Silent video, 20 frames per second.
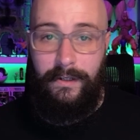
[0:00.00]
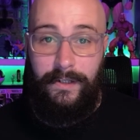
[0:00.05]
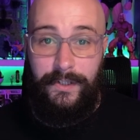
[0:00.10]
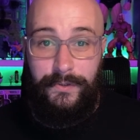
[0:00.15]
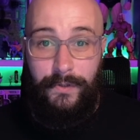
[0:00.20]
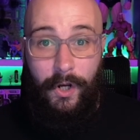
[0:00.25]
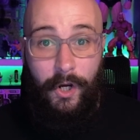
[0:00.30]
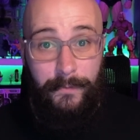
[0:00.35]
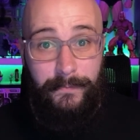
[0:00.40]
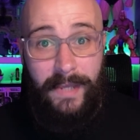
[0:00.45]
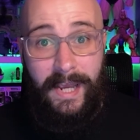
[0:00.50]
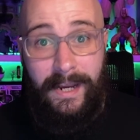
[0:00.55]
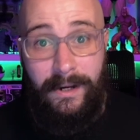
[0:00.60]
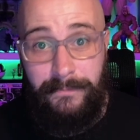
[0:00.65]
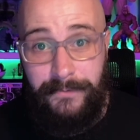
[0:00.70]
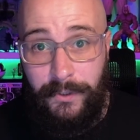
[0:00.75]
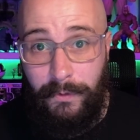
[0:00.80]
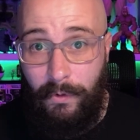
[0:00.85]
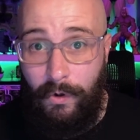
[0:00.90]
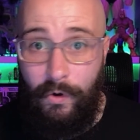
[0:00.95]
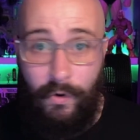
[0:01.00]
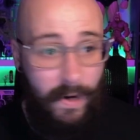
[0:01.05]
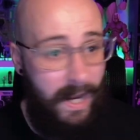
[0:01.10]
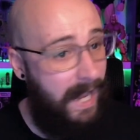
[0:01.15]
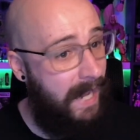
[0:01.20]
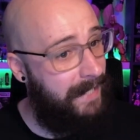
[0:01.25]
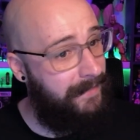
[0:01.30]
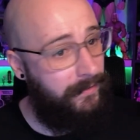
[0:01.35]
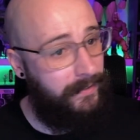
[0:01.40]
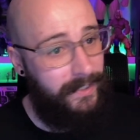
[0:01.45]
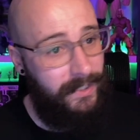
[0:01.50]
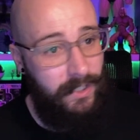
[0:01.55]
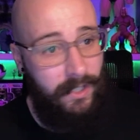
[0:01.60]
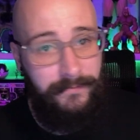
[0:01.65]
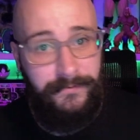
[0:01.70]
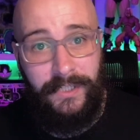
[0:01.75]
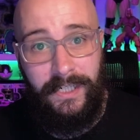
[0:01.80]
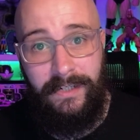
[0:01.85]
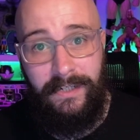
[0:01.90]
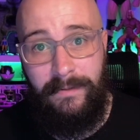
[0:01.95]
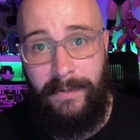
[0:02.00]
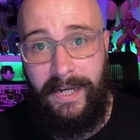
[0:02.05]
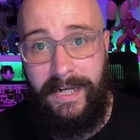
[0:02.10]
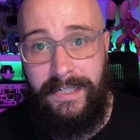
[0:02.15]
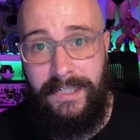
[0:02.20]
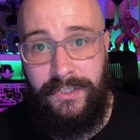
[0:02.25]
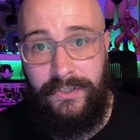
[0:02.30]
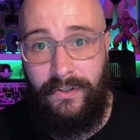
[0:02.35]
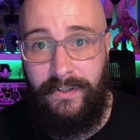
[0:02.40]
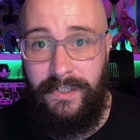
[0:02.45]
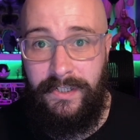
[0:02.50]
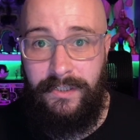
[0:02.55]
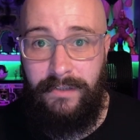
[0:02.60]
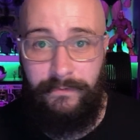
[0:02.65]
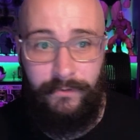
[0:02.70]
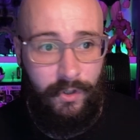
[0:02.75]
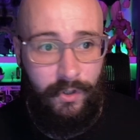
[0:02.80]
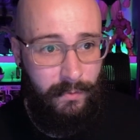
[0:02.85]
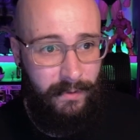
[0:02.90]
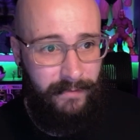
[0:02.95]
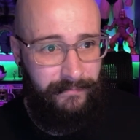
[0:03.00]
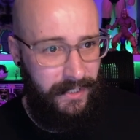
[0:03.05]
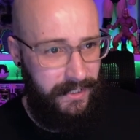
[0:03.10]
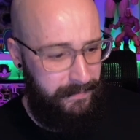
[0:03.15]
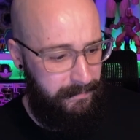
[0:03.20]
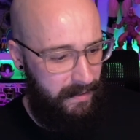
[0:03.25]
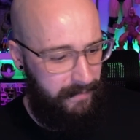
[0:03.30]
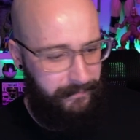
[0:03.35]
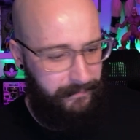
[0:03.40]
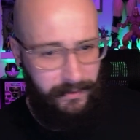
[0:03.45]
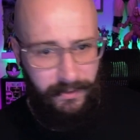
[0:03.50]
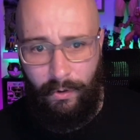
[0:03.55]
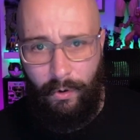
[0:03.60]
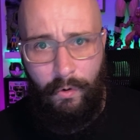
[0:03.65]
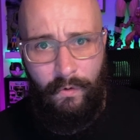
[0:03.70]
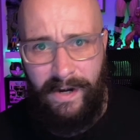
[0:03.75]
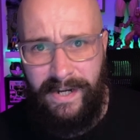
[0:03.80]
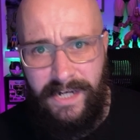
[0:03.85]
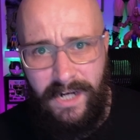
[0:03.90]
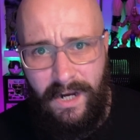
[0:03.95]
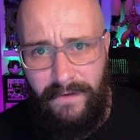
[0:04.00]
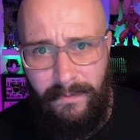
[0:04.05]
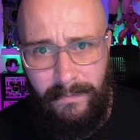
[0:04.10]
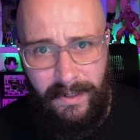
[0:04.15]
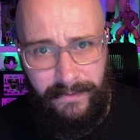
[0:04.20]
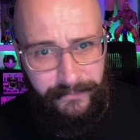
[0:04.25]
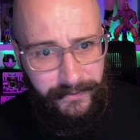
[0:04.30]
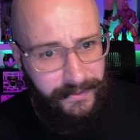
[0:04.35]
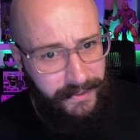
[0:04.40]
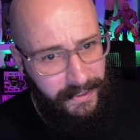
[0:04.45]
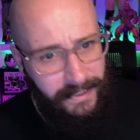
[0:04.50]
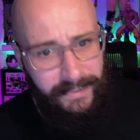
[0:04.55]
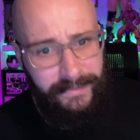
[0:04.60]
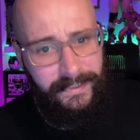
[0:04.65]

So I hope that helps you all, and I'd love to hear about any shinies you've caught with this method or any other method